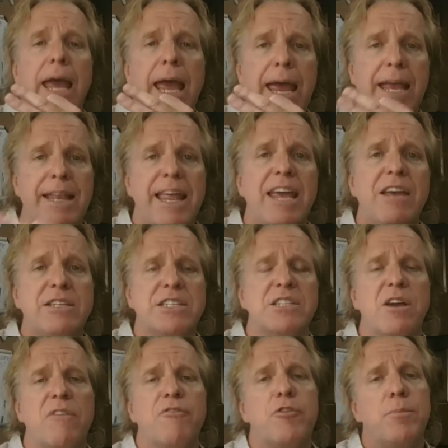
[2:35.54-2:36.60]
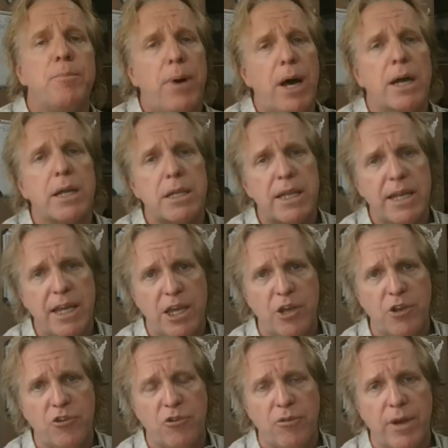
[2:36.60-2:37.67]
and they suffered bodily
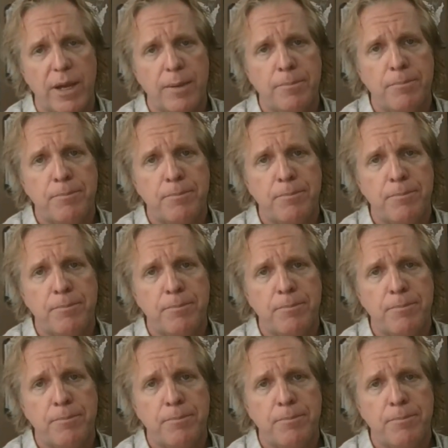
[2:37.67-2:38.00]
injury,